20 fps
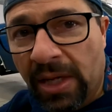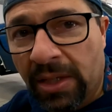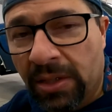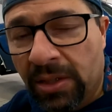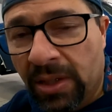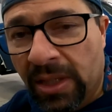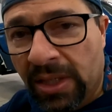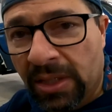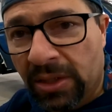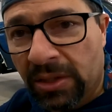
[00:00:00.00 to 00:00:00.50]
and your
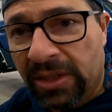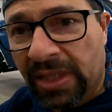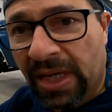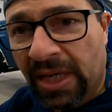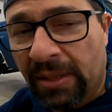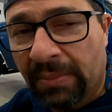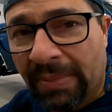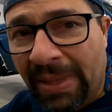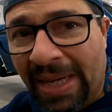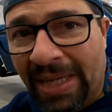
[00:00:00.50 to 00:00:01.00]
and your
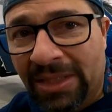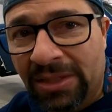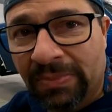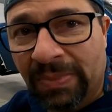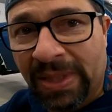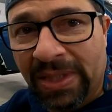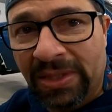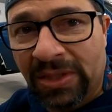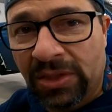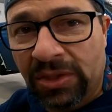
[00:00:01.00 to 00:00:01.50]
tire back
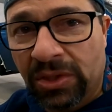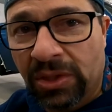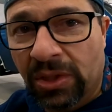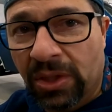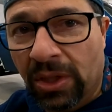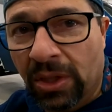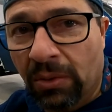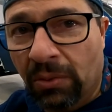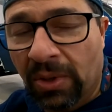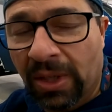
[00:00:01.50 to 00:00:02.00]
spacing so you
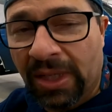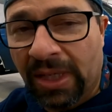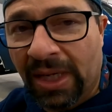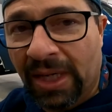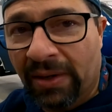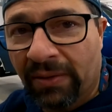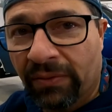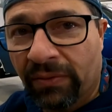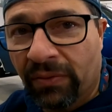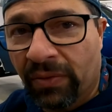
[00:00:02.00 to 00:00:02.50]
know what
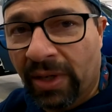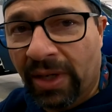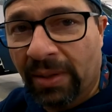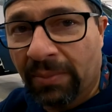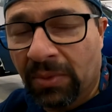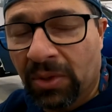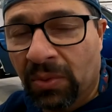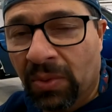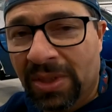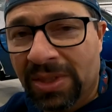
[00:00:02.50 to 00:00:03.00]
kind of rim
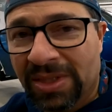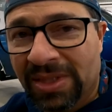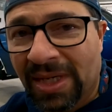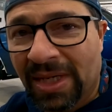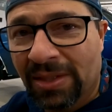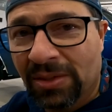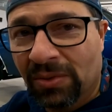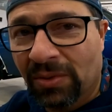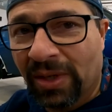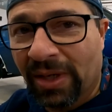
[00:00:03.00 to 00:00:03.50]
or what
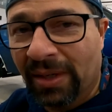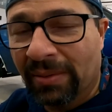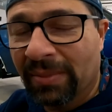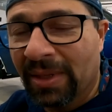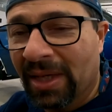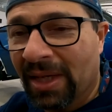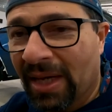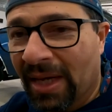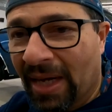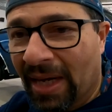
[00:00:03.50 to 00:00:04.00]
size of rim.
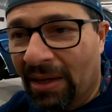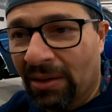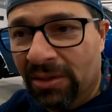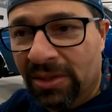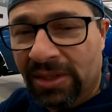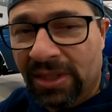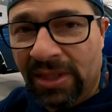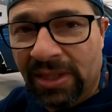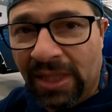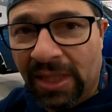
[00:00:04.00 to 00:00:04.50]
I always
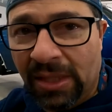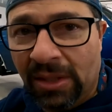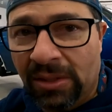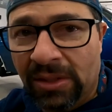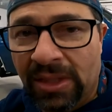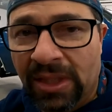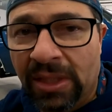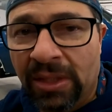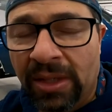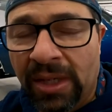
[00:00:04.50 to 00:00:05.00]
see that on
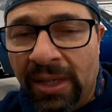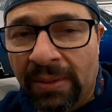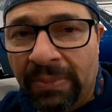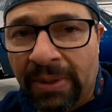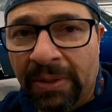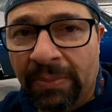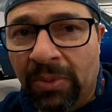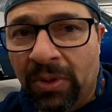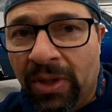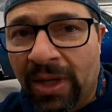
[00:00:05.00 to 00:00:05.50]
the internet.
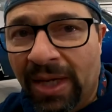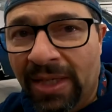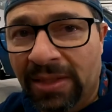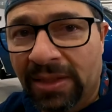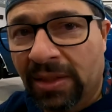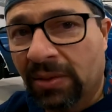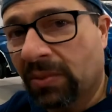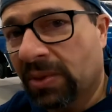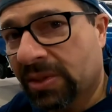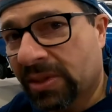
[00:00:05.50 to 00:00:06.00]
People are
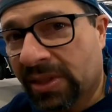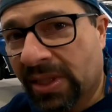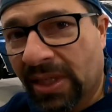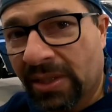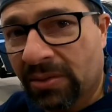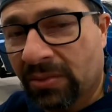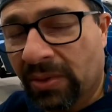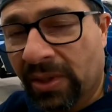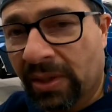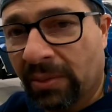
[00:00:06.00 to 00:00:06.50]
asking what
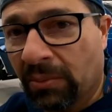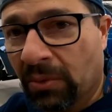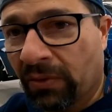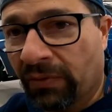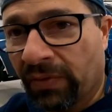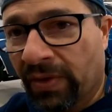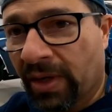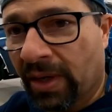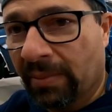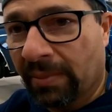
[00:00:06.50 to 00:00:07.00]
size rim will
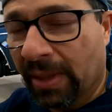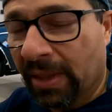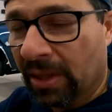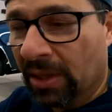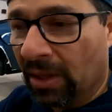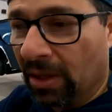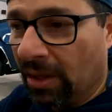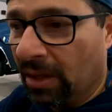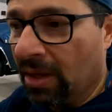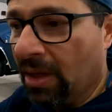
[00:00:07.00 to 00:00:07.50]
fit on my
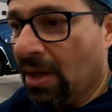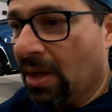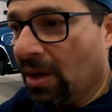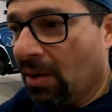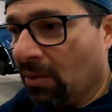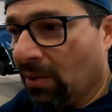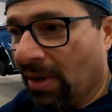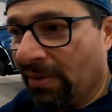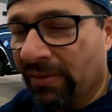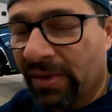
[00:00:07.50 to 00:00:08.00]
car.
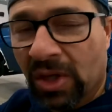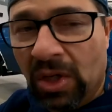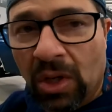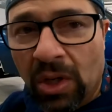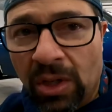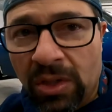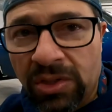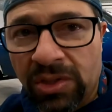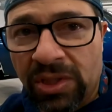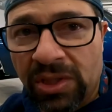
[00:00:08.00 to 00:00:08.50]
Well, every
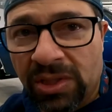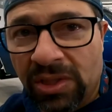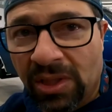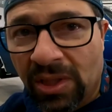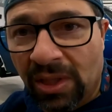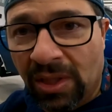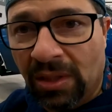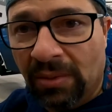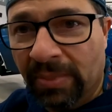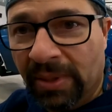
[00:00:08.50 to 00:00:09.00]
car is just a
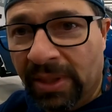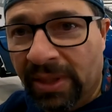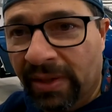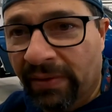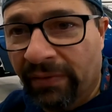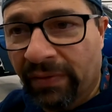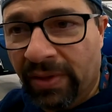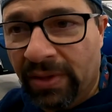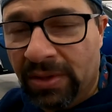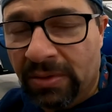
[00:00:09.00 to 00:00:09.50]
little bit
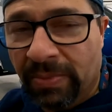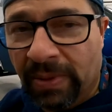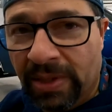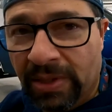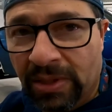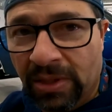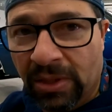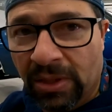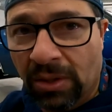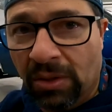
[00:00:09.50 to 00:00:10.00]
different,
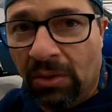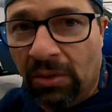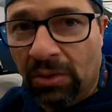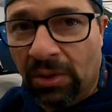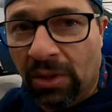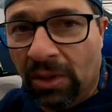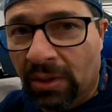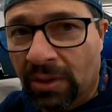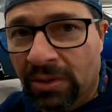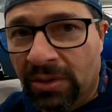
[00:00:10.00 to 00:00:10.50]
especially the old
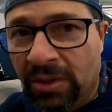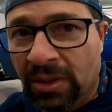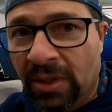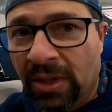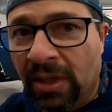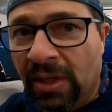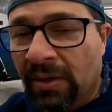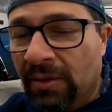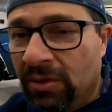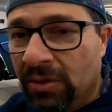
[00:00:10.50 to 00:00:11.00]
cars.
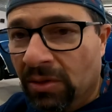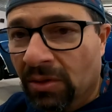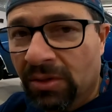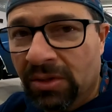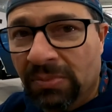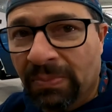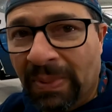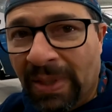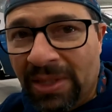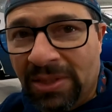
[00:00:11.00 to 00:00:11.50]
So it's
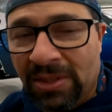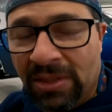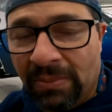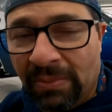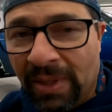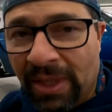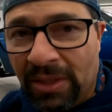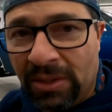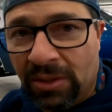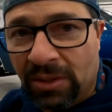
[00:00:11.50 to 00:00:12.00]
best to
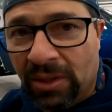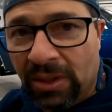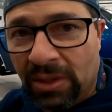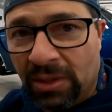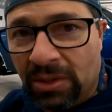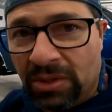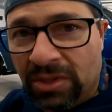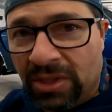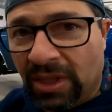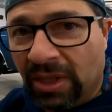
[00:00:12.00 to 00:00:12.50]
measure it
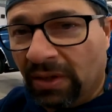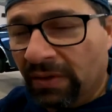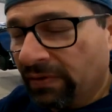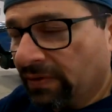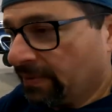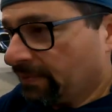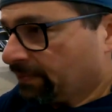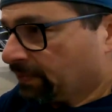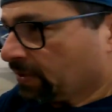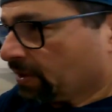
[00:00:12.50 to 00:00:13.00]
yourself.
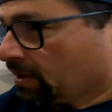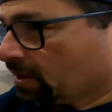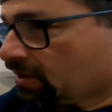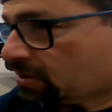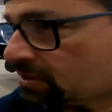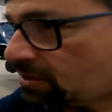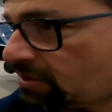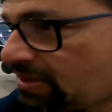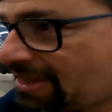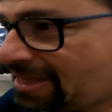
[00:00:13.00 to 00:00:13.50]

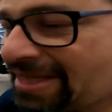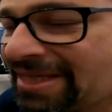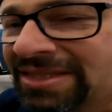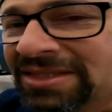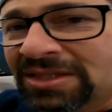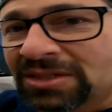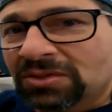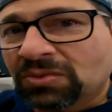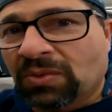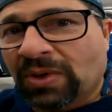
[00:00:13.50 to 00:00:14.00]
So the
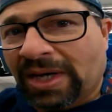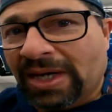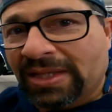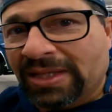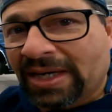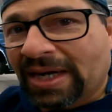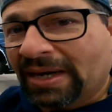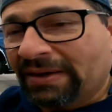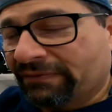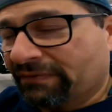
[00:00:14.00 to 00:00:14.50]
easiest way
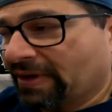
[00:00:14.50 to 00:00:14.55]
that I